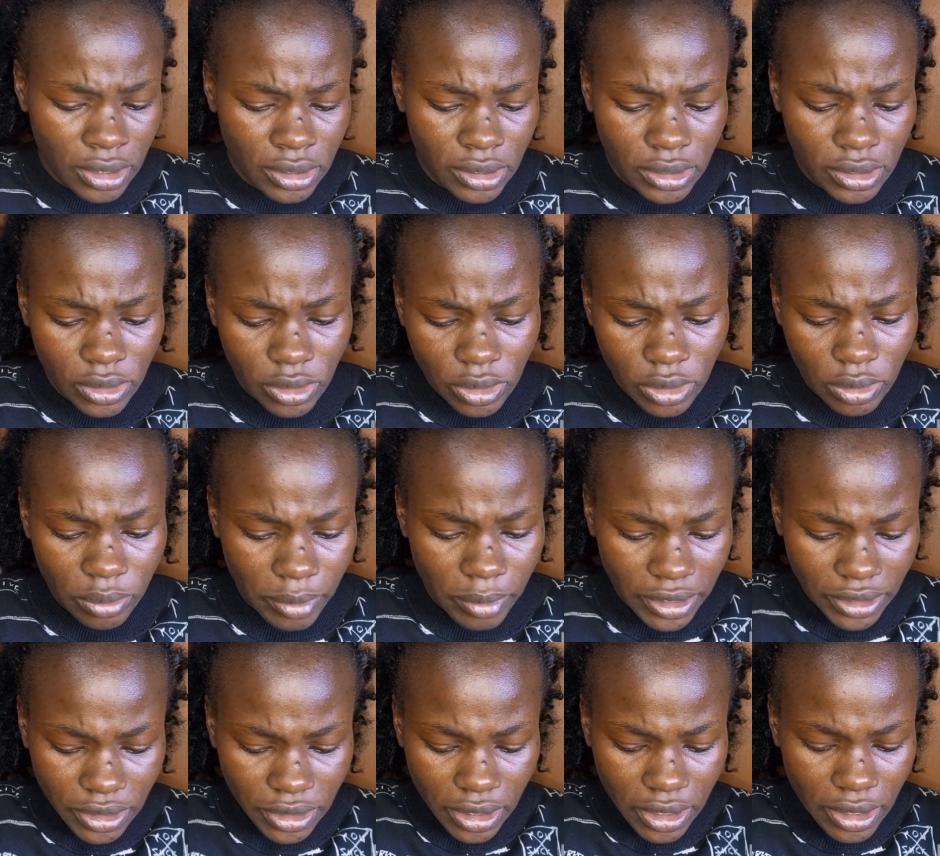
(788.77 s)
So
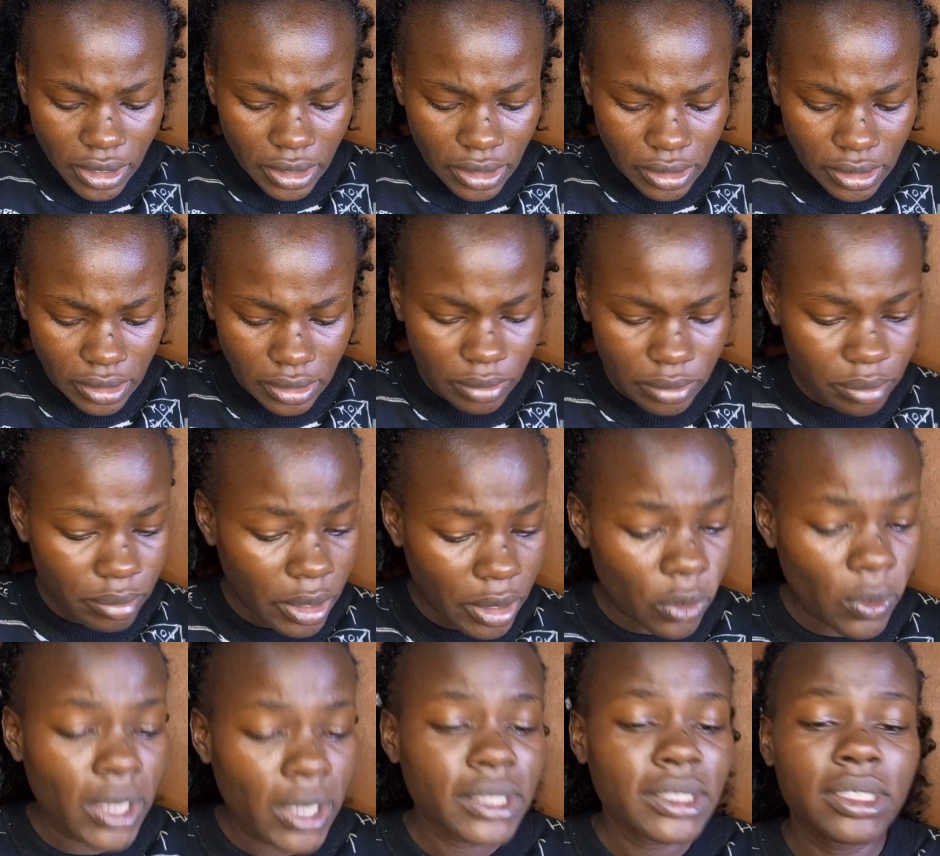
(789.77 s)
my gel, my
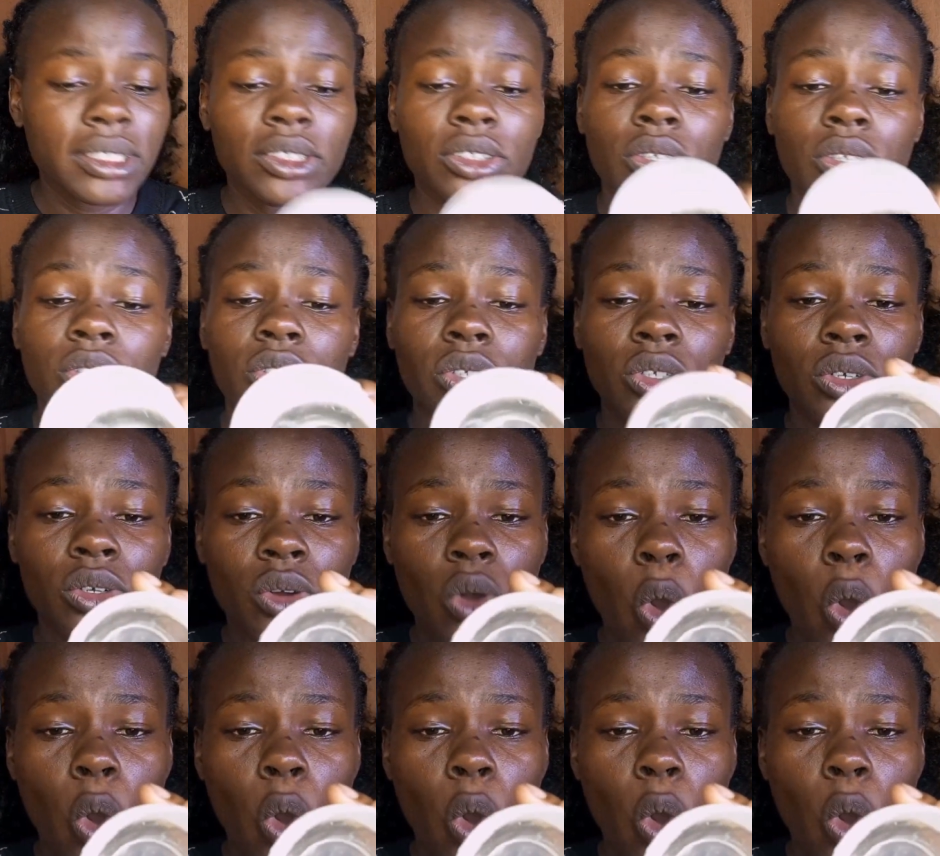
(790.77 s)
wax is also